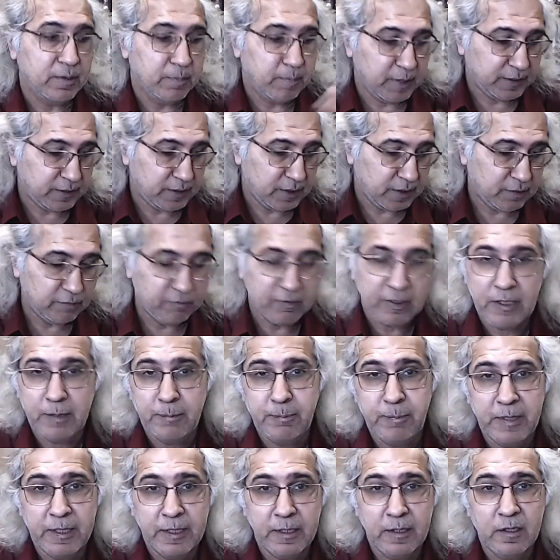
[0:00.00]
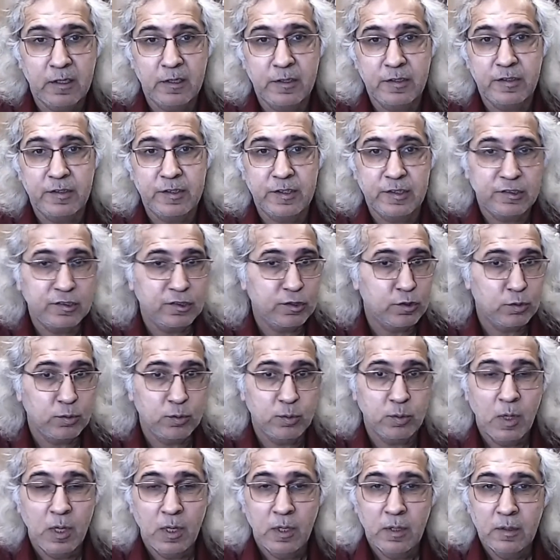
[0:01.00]
the developing countries to,
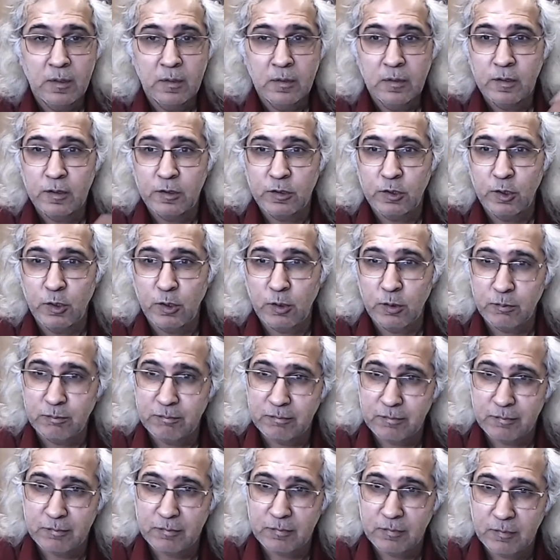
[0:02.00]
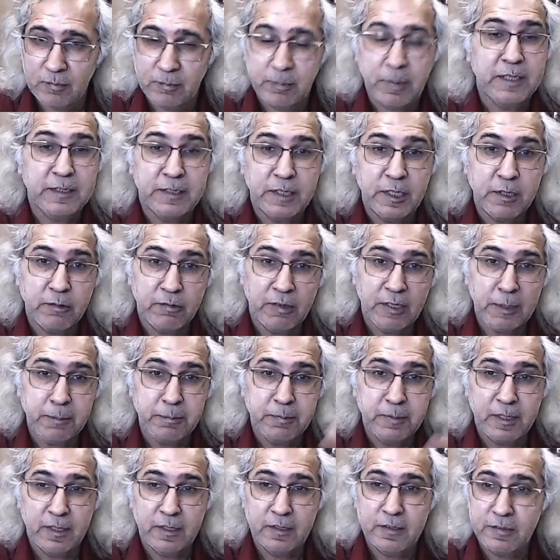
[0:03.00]
you know, by the developed
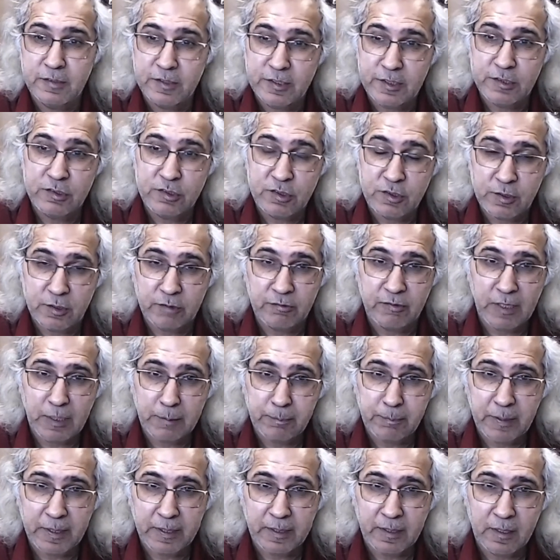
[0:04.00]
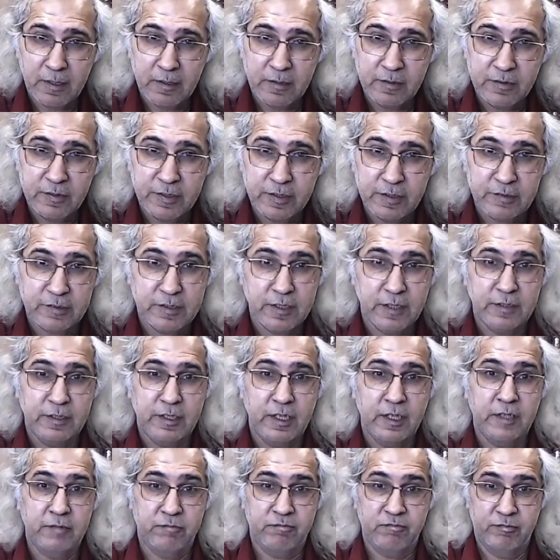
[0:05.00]
countries to developing countries, and
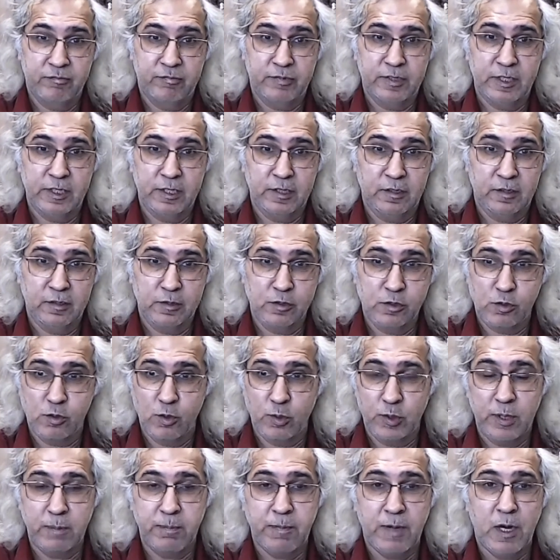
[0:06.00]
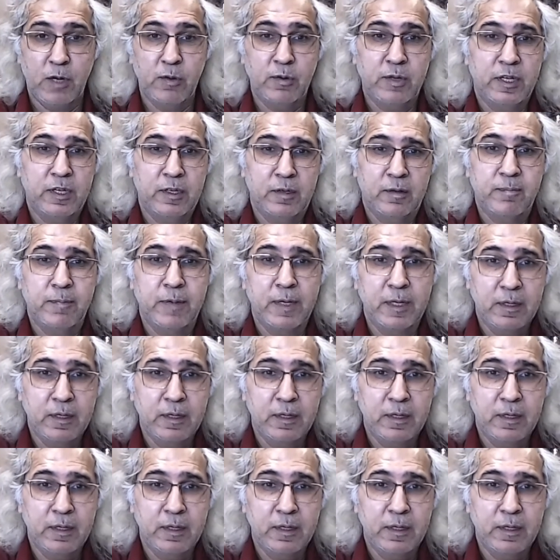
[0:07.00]
they feel good about it, but